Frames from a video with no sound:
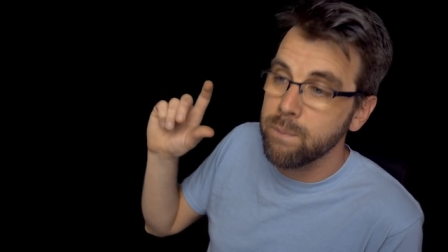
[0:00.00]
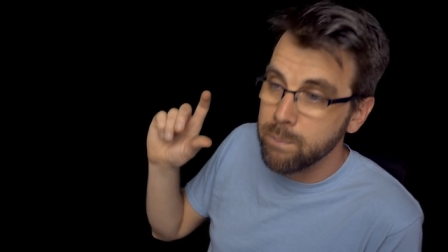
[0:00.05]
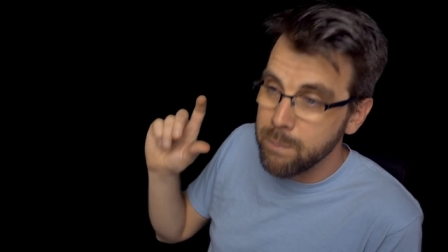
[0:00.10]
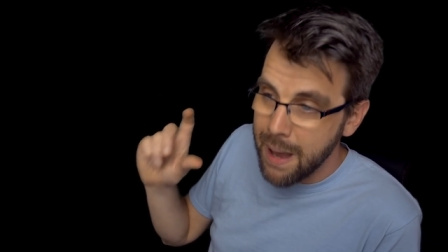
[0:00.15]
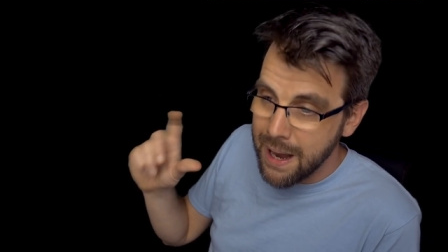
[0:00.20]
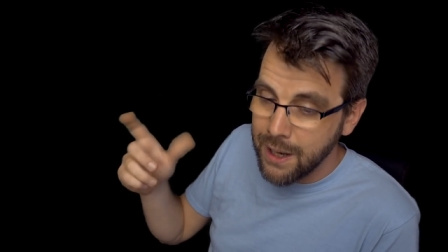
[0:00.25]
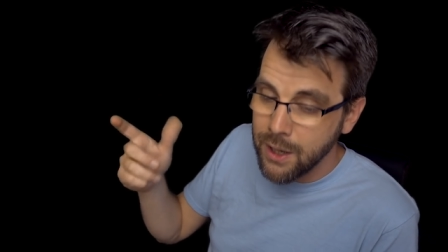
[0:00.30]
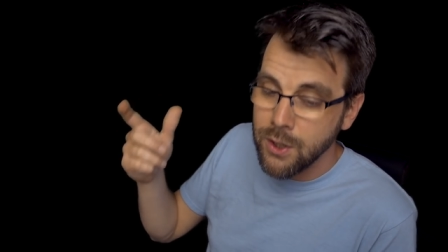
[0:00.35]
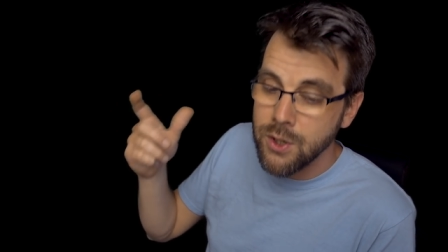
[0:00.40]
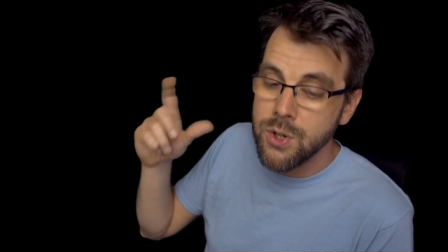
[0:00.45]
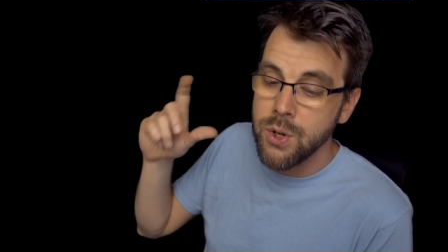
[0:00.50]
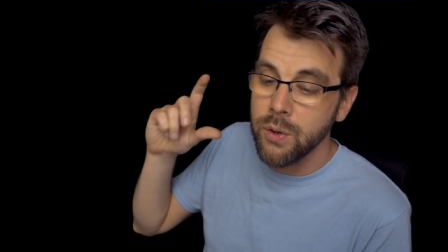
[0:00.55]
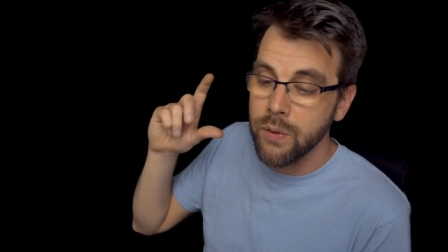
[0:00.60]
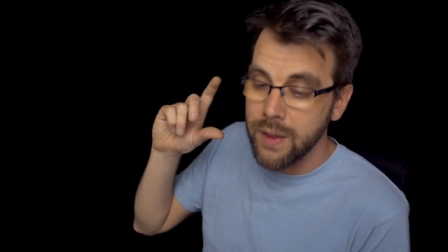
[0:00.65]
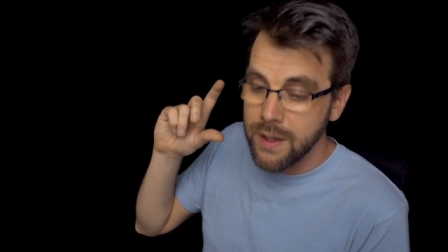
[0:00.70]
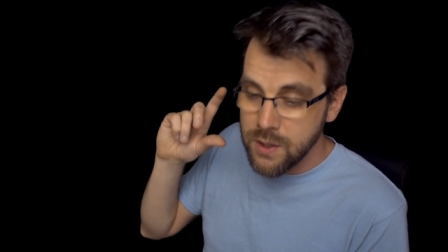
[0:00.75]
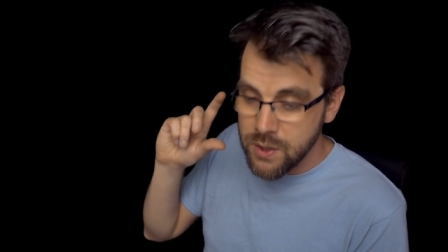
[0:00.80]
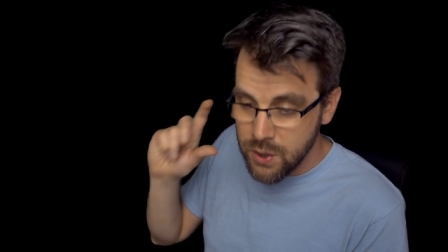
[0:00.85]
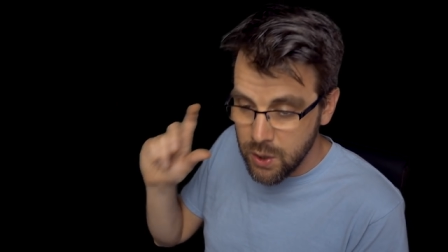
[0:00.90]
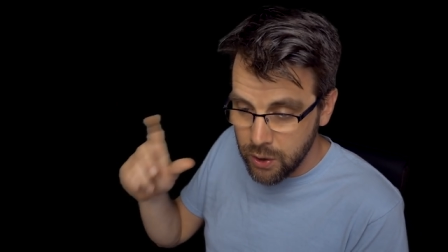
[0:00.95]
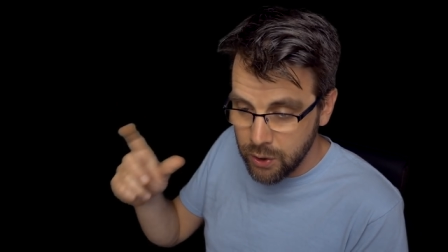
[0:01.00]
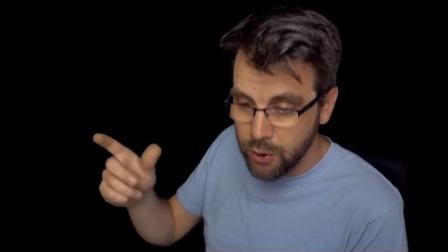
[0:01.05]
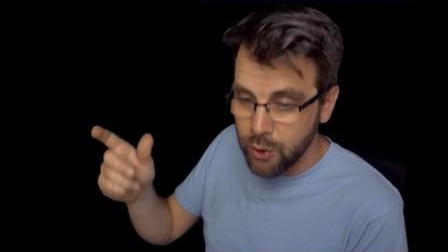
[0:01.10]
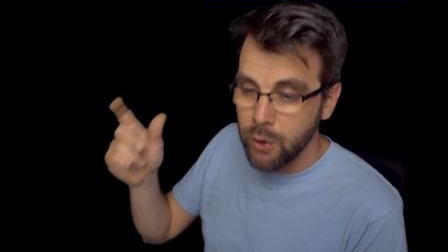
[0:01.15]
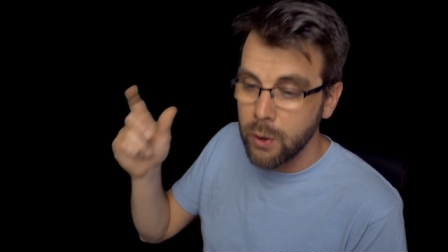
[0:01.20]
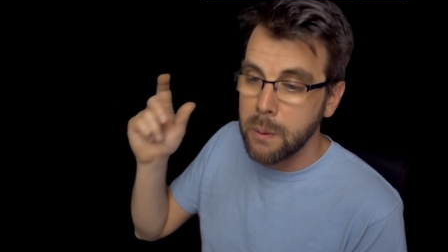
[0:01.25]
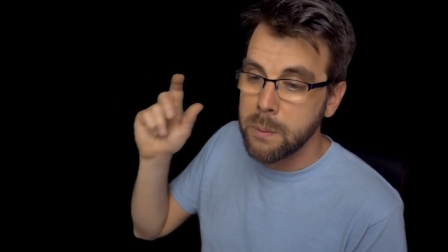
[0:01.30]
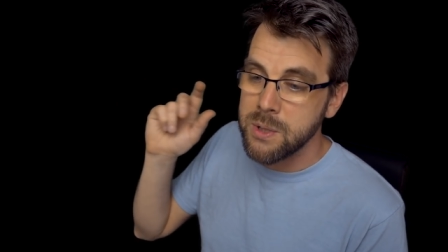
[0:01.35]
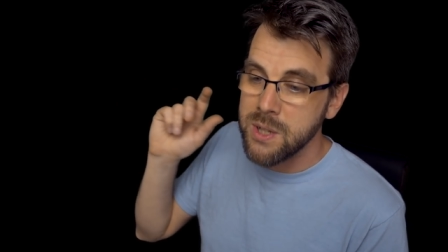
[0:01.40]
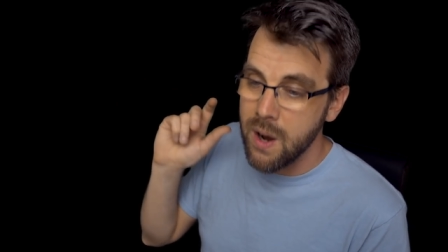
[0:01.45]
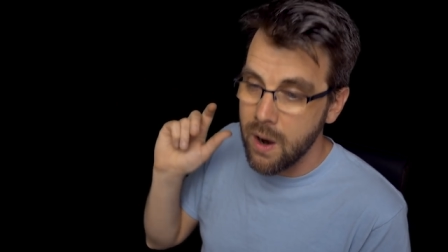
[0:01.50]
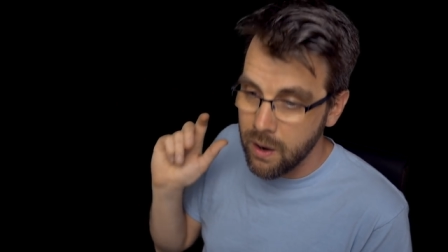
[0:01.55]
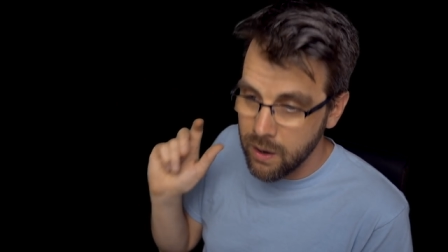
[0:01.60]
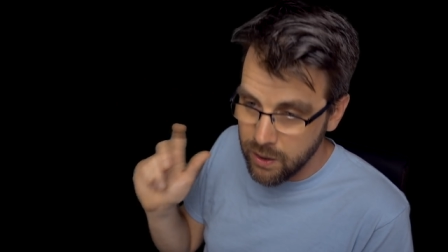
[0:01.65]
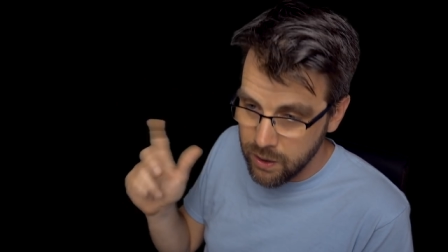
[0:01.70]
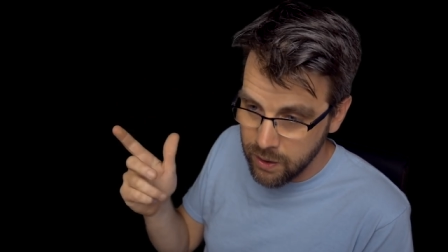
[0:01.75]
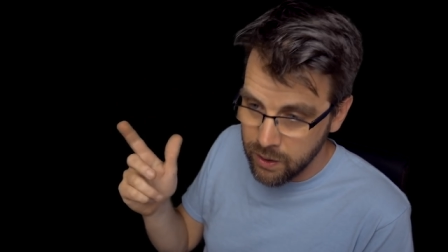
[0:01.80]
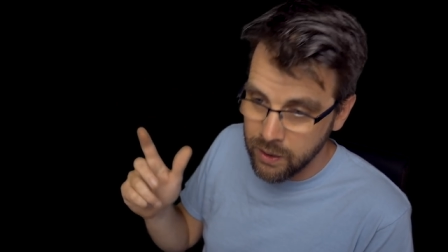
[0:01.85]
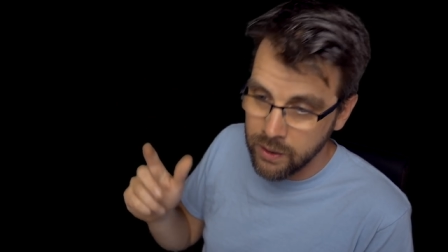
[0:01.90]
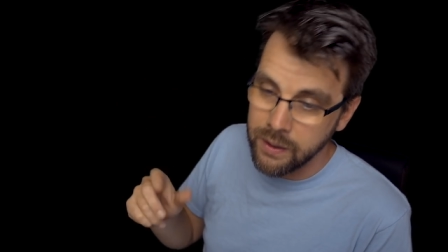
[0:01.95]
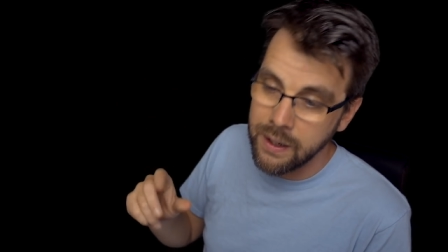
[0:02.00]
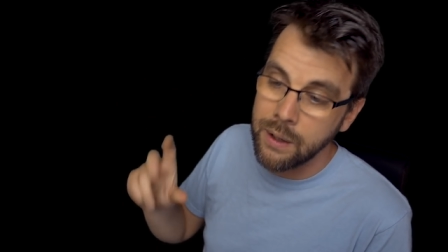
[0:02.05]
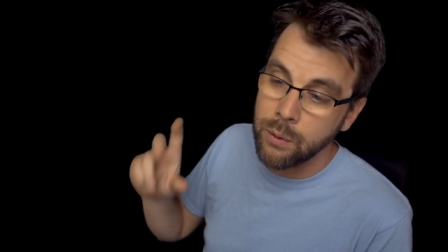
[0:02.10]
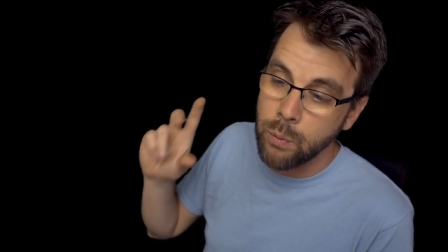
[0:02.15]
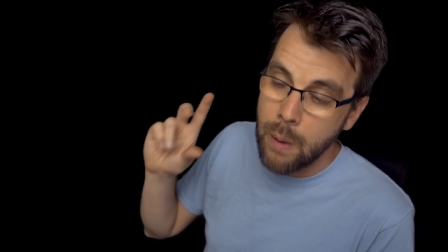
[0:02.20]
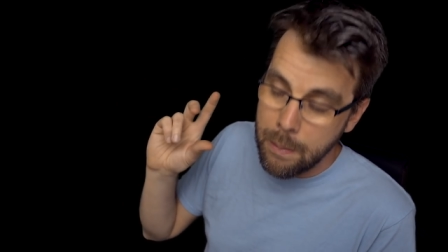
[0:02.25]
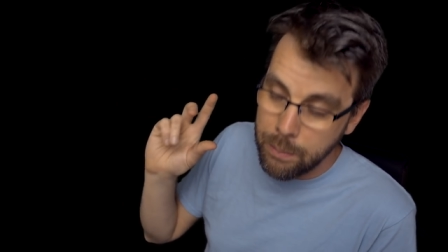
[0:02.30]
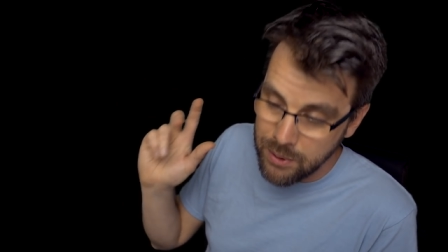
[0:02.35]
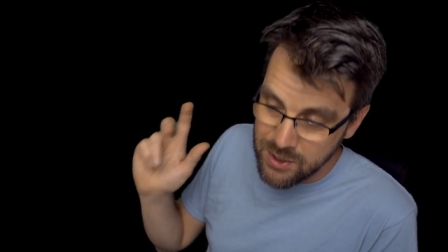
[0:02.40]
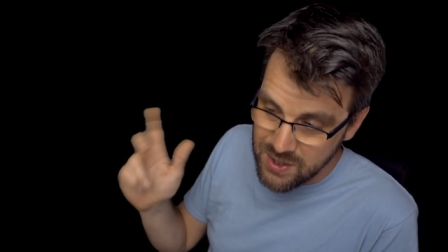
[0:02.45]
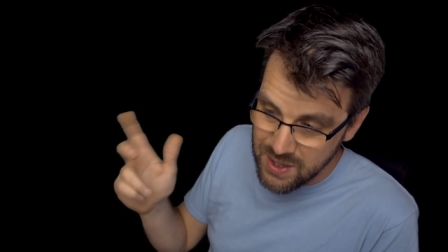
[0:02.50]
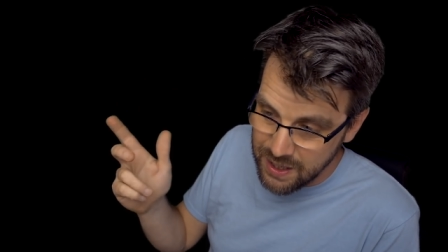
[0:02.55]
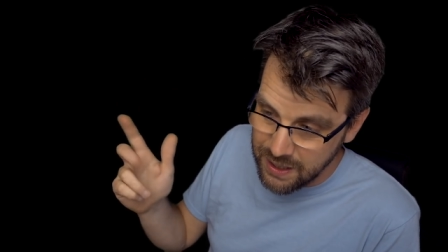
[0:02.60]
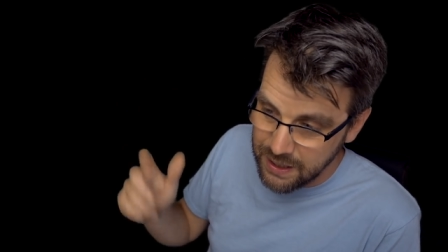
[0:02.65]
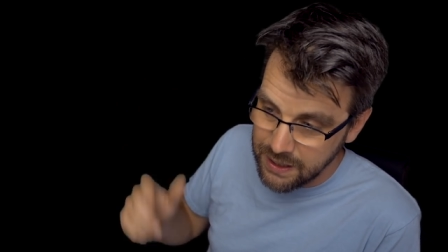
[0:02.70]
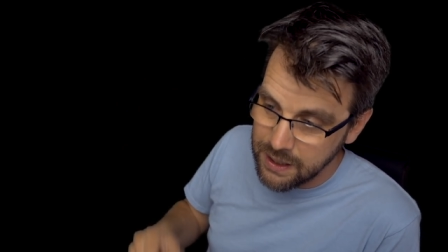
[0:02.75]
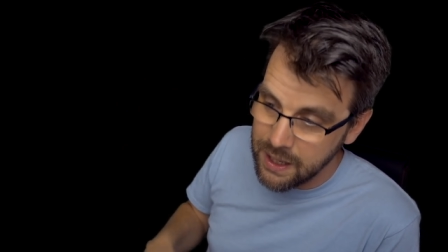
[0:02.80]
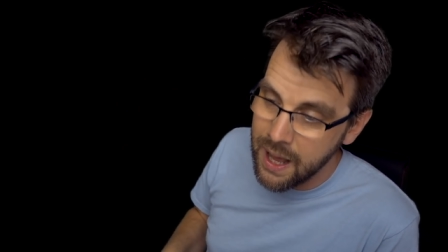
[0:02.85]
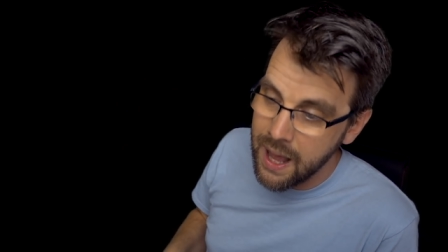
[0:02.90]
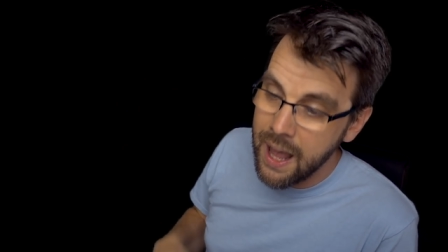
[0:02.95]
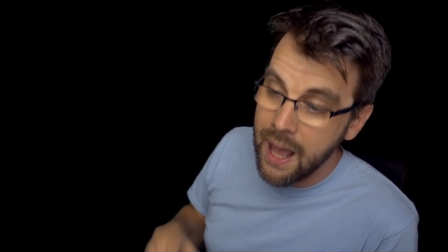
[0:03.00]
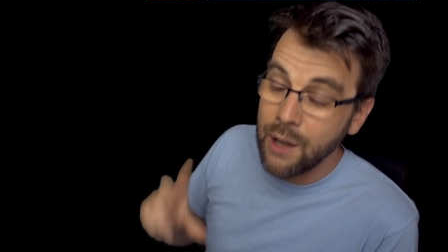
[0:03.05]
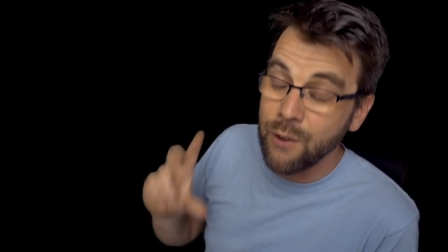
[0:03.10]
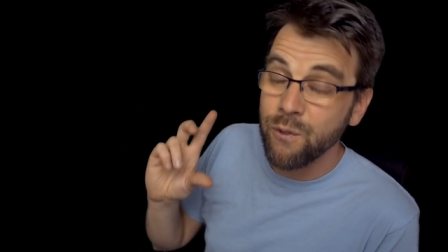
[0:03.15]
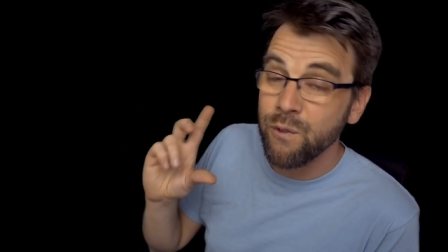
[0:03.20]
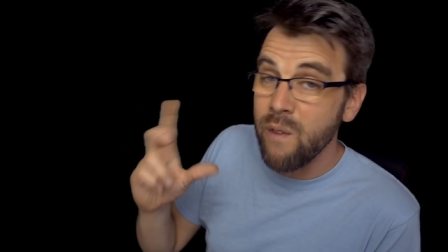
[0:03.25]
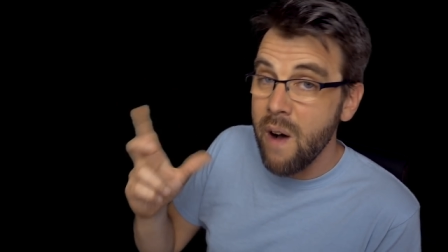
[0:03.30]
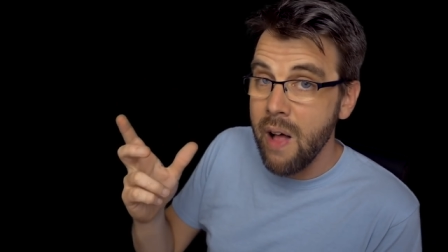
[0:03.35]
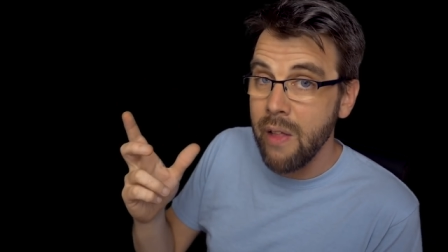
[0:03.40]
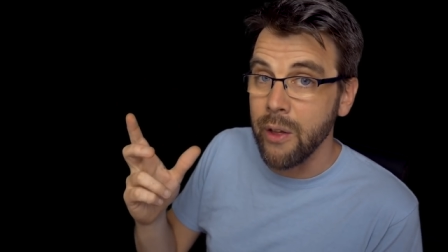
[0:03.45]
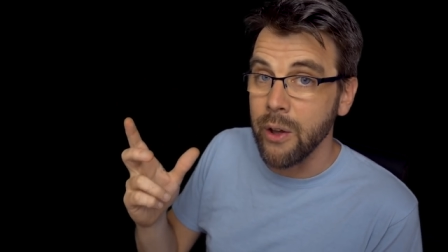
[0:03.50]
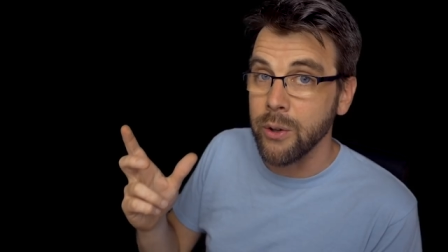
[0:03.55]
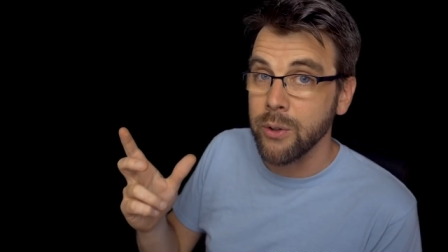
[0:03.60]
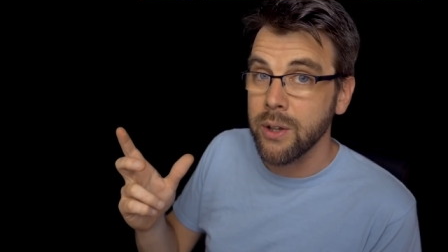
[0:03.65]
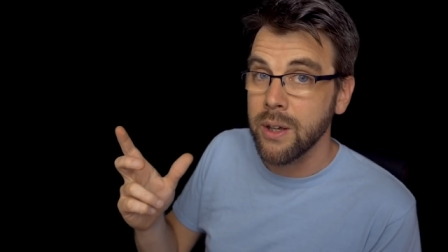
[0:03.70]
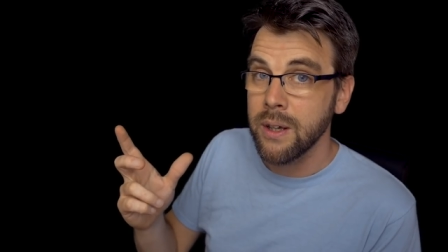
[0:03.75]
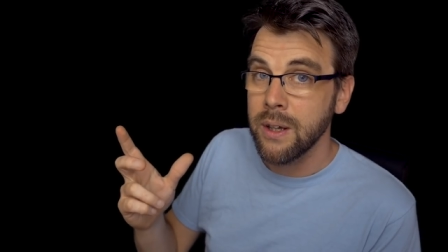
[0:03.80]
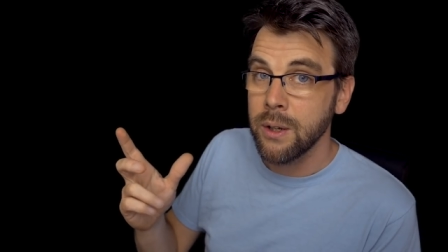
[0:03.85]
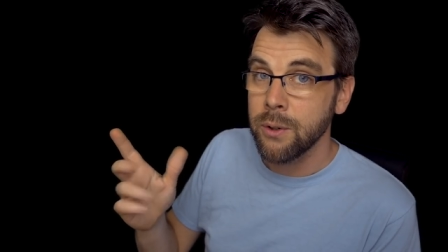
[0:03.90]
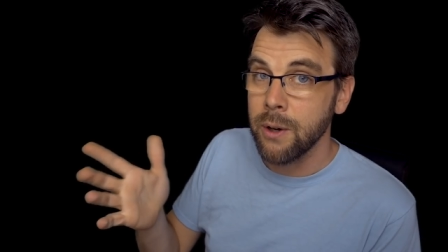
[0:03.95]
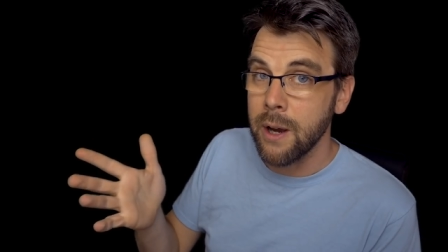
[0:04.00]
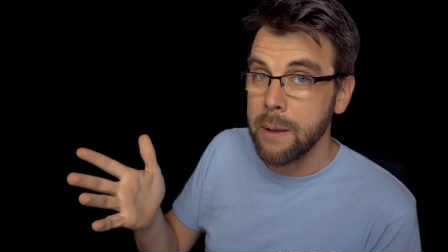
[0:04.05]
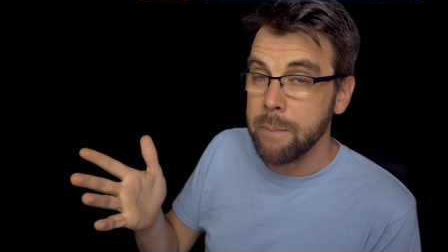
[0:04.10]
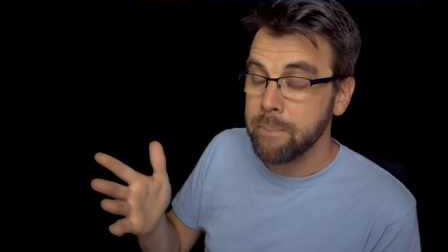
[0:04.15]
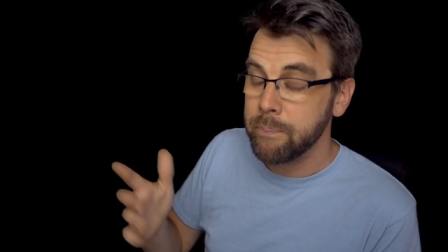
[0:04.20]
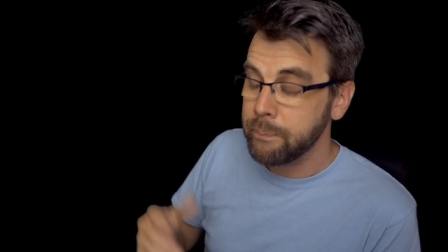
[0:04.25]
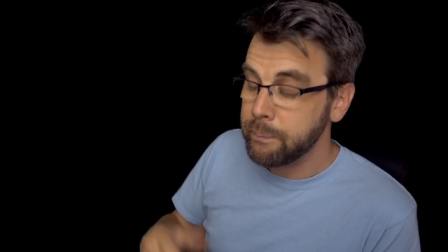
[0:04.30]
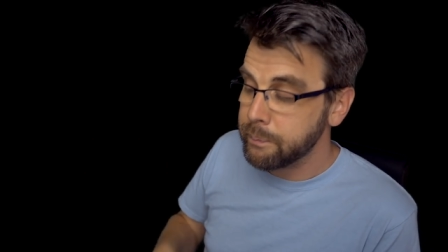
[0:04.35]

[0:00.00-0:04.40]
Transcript: making sure that certain groups are heard and represented and followed, right?